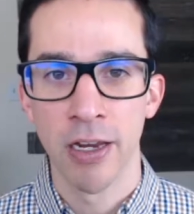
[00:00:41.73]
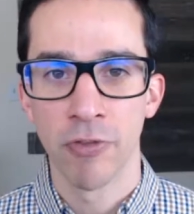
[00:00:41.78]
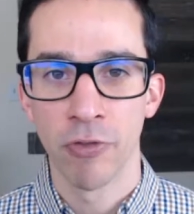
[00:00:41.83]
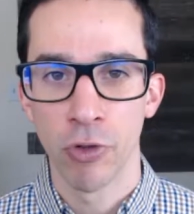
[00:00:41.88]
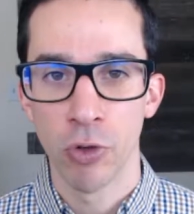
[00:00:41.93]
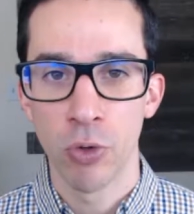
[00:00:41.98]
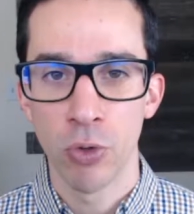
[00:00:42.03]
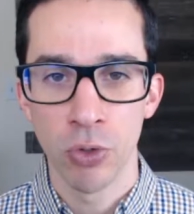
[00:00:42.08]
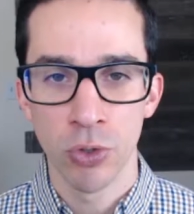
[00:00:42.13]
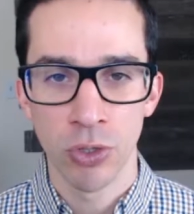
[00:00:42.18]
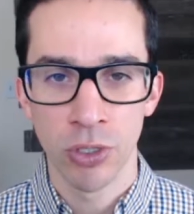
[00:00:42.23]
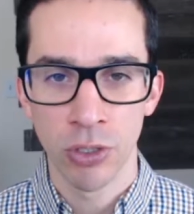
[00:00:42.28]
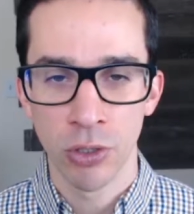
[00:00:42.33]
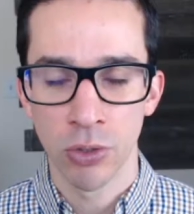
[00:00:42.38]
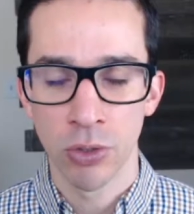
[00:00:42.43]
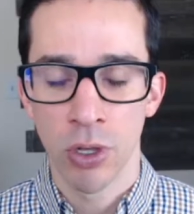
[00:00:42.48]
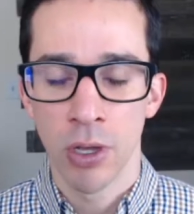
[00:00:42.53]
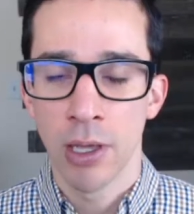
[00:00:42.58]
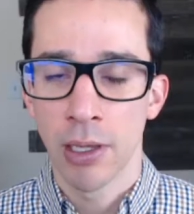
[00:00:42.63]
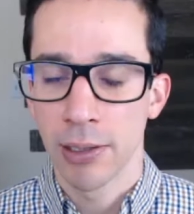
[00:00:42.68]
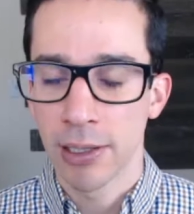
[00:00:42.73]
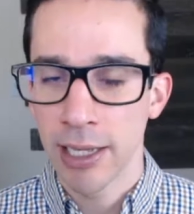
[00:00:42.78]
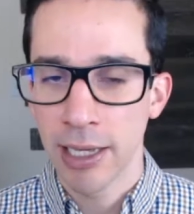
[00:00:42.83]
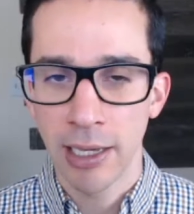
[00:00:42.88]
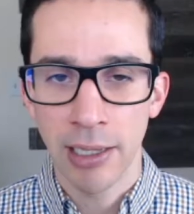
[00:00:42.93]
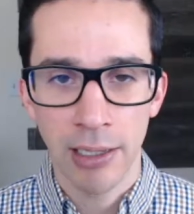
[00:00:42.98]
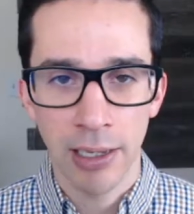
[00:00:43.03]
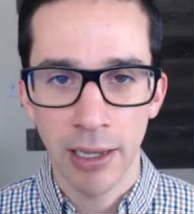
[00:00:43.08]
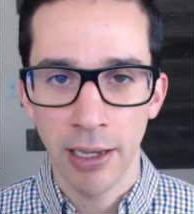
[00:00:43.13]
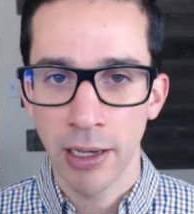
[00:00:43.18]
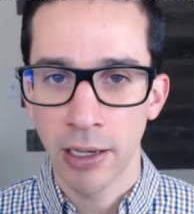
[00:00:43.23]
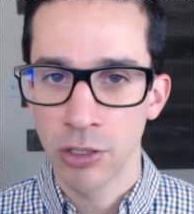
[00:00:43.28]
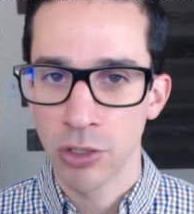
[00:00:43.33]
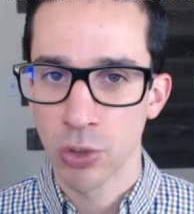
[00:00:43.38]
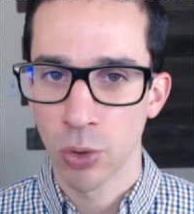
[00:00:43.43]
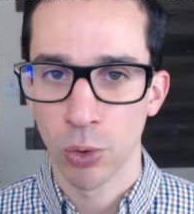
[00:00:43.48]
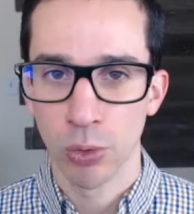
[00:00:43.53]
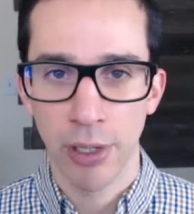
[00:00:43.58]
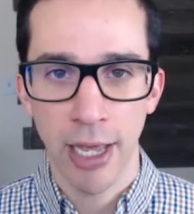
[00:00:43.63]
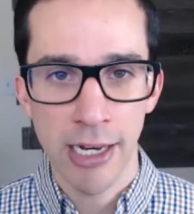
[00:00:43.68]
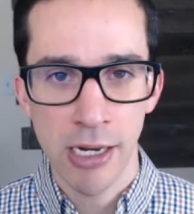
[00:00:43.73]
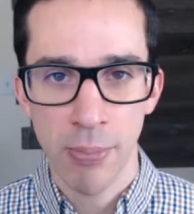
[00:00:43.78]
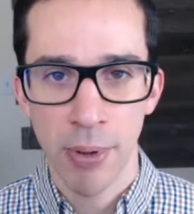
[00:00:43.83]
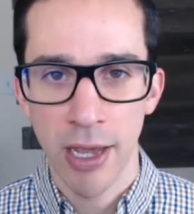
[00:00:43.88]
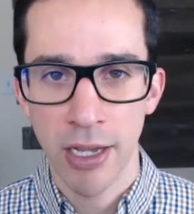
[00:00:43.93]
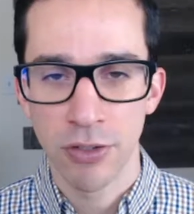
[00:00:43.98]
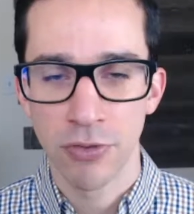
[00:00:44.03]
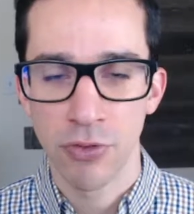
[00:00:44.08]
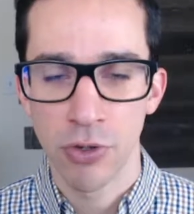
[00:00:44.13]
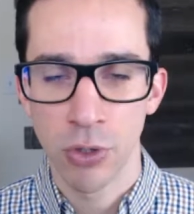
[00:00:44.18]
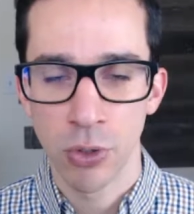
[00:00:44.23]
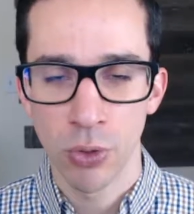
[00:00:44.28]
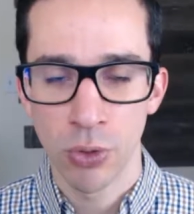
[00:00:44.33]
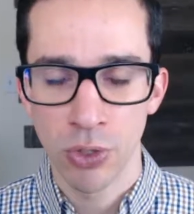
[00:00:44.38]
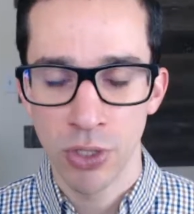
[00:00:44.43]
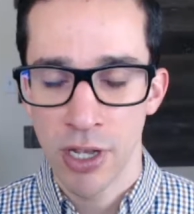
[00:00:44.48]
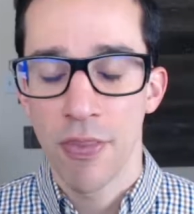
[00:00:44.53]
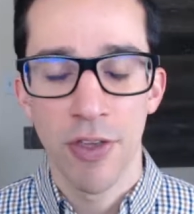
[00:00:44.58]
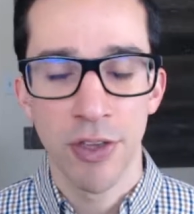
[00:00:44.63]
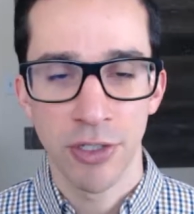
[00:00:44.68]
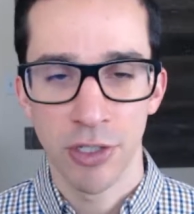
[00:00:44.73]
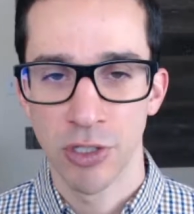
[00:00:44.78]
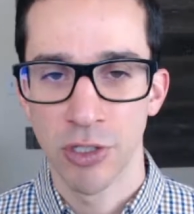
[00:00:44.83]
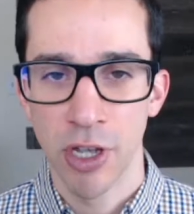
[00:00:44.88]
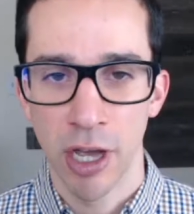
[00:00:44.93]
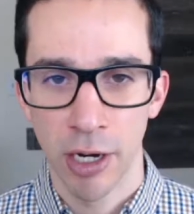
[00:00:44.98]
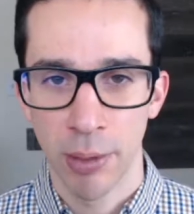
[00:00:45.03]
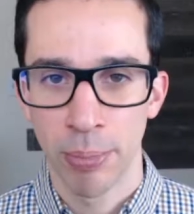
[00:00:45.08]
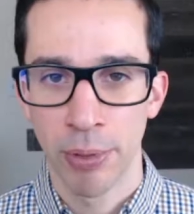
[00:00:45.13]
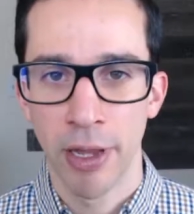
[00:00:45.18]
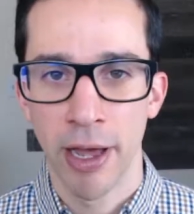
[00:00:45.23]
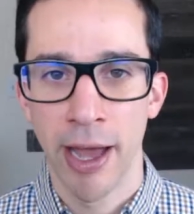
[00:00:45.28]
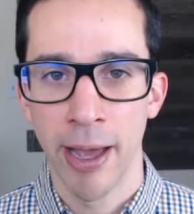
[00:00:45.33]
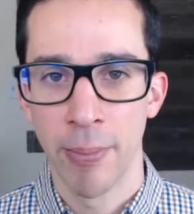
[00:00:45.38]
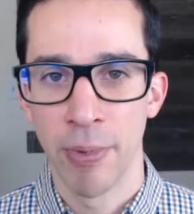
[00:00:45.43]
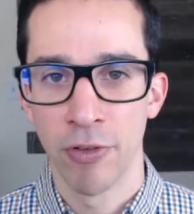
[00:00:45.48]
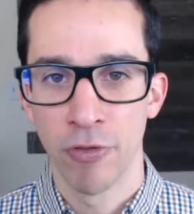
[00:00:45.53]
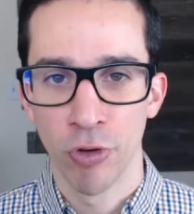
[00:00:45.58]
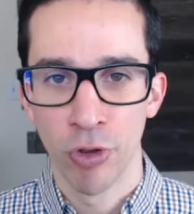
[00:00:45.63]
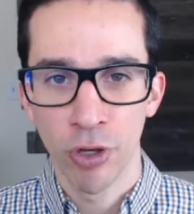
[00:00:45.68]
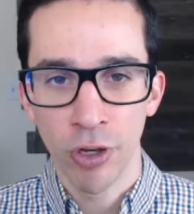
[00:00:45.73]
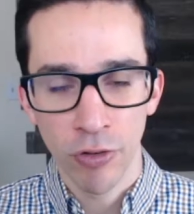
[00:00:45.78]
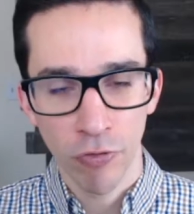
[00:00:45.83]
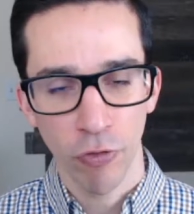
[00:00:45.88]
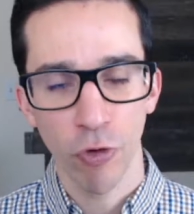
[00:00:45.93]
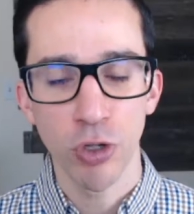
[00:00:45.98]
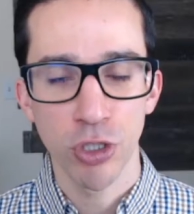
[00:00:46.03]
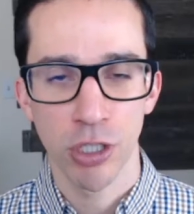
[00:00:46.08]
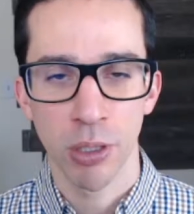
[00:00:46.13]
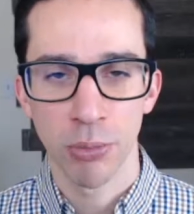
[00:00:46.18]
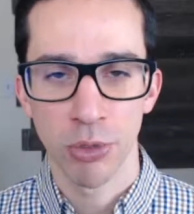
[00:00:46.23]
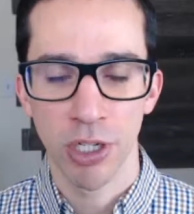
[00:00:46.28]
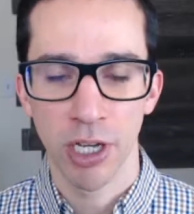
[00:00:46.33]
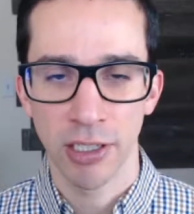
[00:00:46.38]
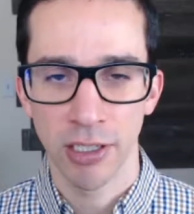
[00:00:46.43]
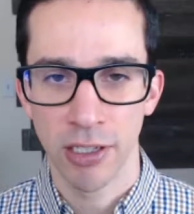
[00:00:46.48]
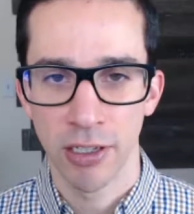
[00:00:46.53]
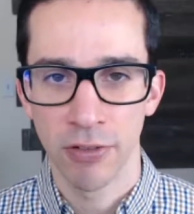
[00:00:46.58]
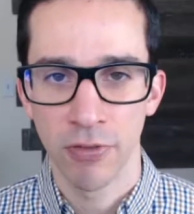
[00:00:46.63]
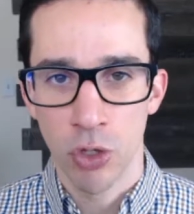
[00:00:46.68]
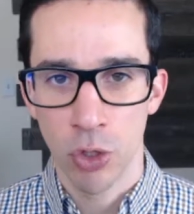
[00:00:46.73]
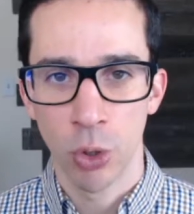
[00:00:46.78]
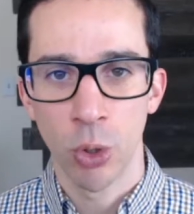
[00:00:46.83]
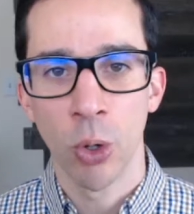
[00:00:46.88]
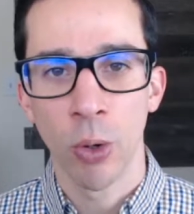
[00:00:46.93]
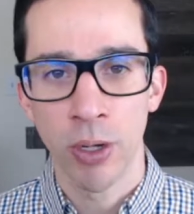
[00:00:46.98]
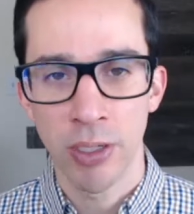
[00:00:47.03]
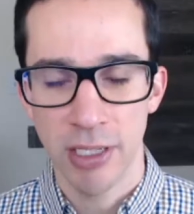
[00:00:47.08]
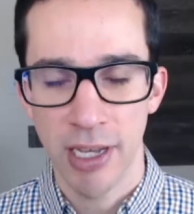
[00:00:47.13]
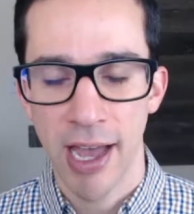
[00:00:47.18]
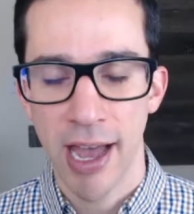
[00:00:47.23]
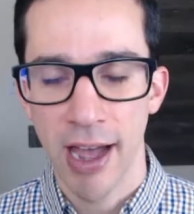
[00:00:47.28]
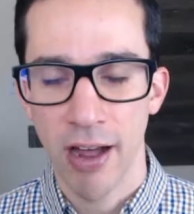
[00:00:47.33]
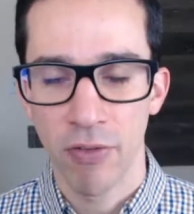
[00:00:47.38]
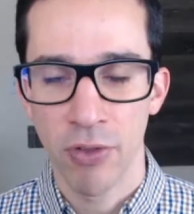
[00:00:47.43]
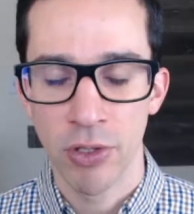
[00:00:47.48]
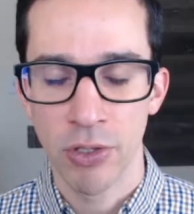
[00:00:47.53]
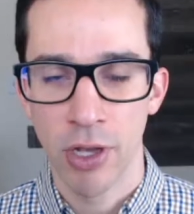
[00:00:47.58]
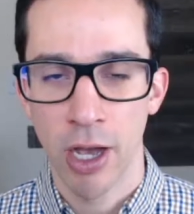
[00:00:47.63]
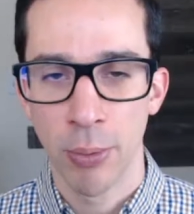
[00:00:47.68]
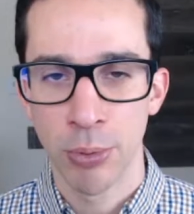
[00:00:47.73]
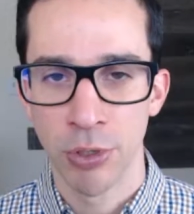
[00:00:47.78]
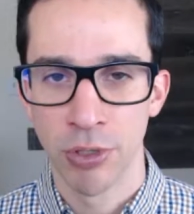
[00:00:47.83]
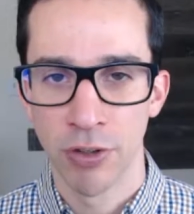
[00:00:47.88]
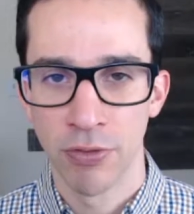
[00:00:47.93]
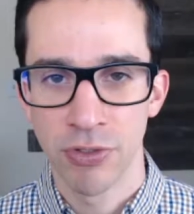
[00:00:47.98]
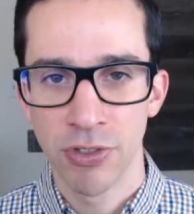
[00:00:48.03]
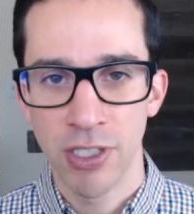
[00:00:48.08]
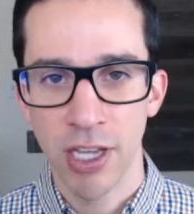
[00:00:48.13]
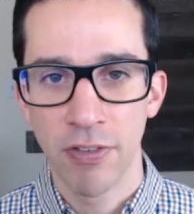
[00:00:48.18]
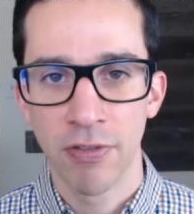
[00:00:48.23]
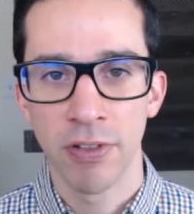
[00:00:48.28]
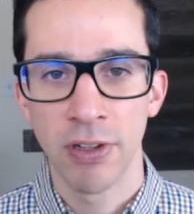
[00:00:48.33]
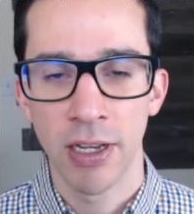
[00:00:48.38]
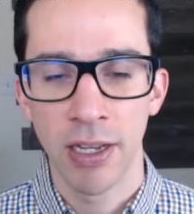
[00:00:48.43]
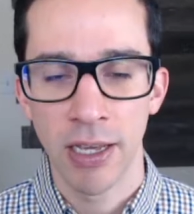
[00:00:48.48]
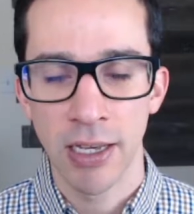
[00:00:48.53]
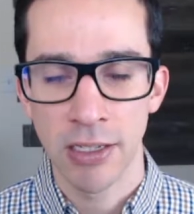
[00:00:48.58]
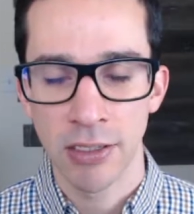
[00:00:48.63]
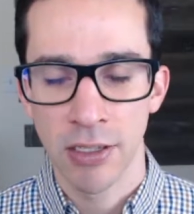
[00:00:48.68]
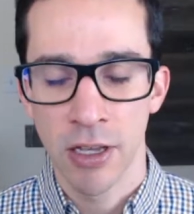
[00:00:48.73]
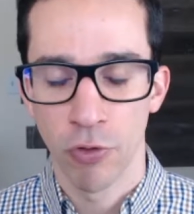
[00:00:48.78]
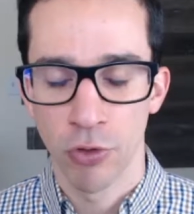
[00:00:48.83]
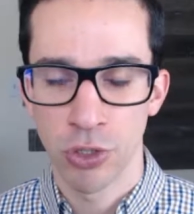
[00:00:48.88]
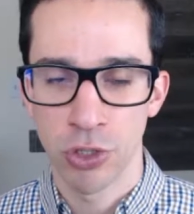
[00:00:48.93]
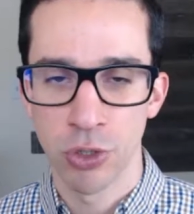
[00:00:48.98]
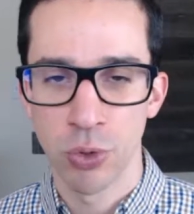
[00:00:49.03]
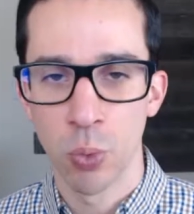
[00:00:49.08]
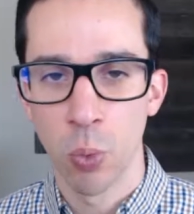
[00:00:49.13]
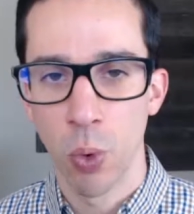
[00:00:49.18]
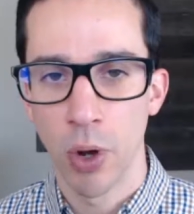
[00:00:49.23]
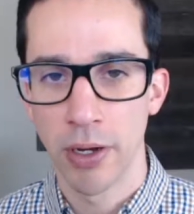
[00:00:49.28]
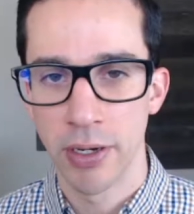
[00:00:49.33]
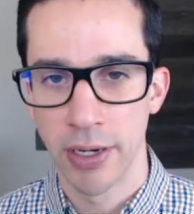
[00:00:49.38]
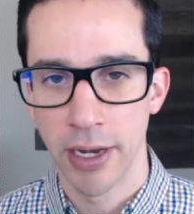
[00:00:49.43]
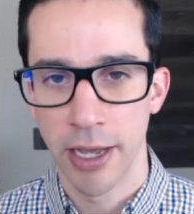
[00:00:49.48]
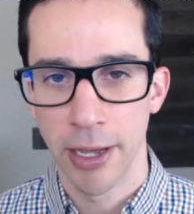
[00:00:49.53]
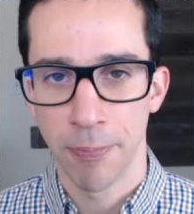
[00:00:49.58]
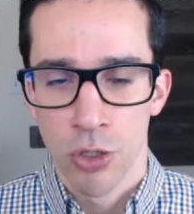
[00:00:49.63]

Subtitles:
If you're using link clicks or landing page views, this does not apply. But for the conversion objective, you're going to have this option of 7 days versus 1 day.